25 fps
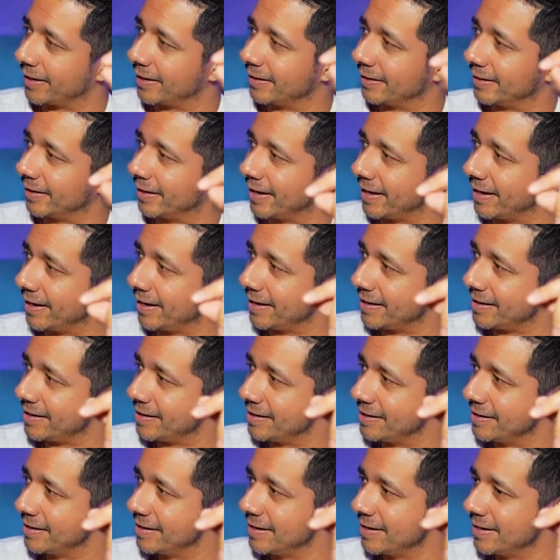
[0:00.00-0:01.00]
get in
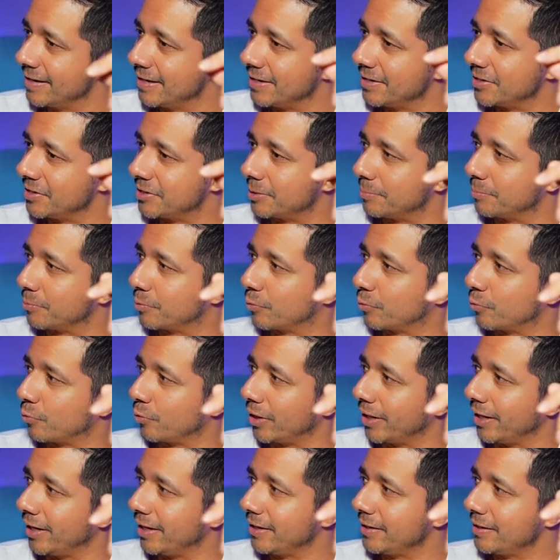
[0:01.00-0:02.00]
some
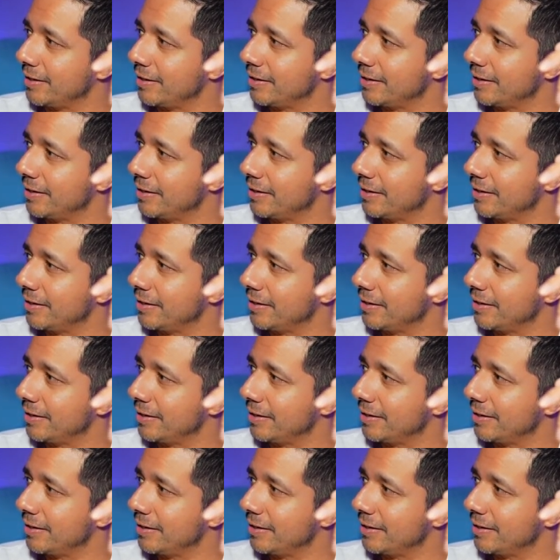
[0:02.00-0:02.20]
green